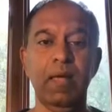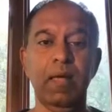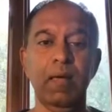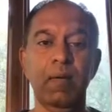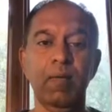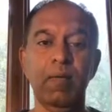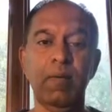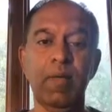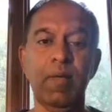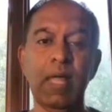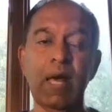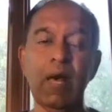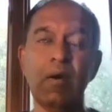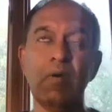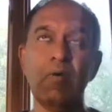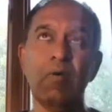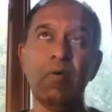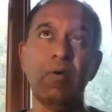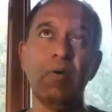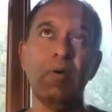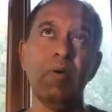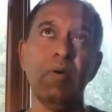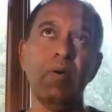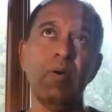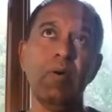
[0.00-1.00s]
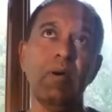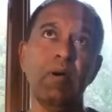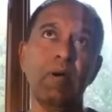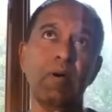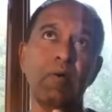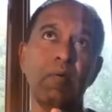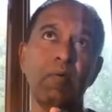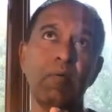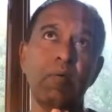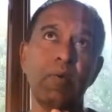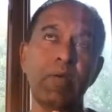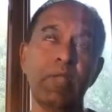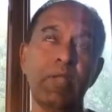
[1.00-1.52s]
Now,
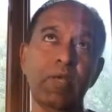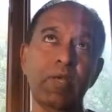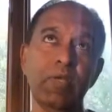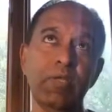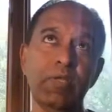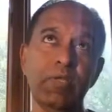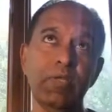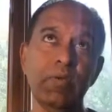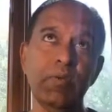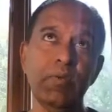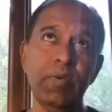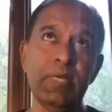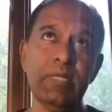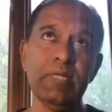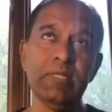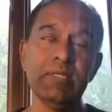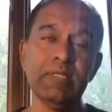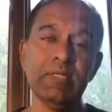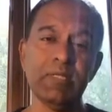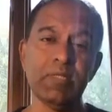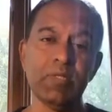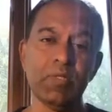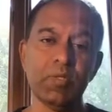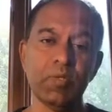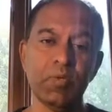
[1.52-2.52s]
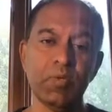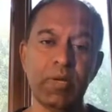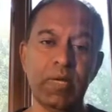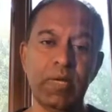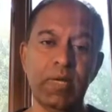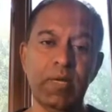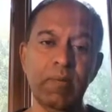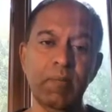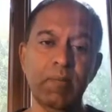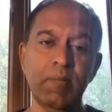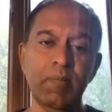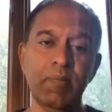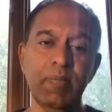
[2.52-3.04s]
when you're doing this
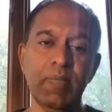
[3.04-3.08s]
story,